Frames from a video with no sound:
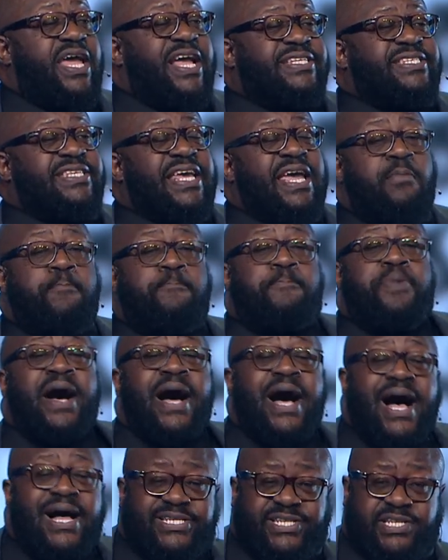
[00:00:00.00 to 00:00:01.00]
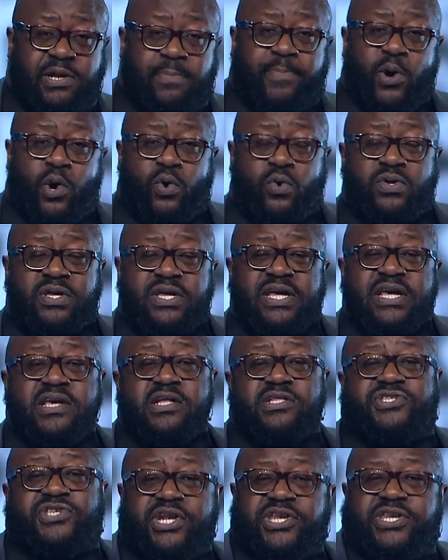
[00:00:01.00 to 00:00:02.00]
it's impossible
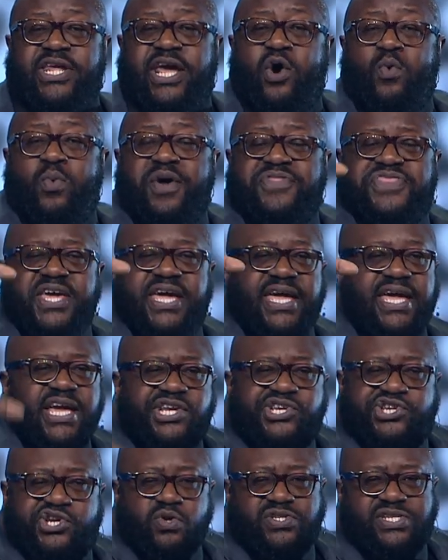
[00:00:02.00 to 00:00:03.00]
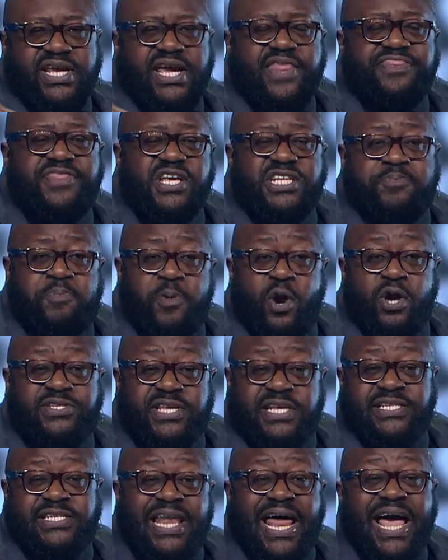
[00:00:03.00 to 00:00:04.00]
to deal with the issues in this
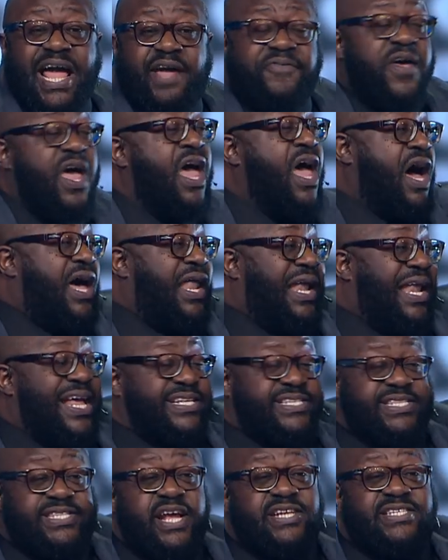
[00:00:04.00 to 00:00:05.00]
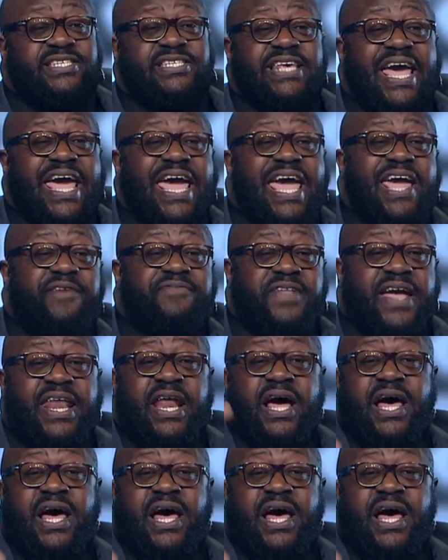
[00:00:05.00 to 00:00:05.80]
person's life unless they're saved and